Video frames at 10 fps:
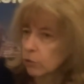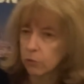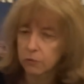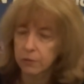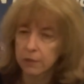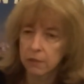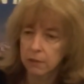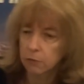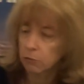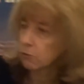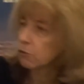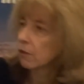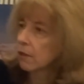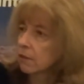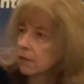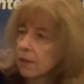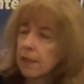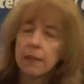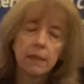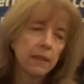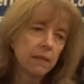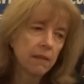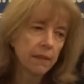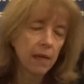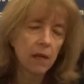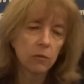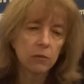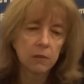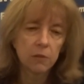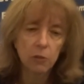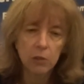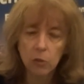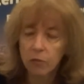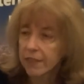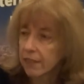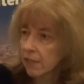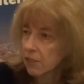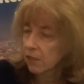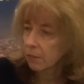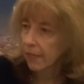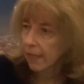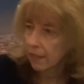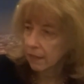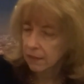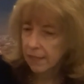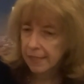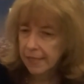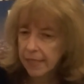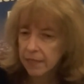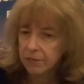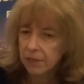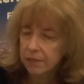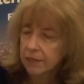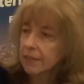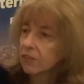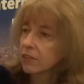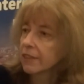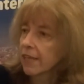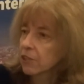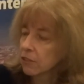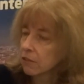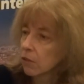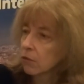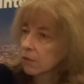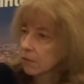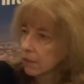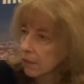of two journals. It's the NOUN Journal of International Mechanics and CSC Transactions on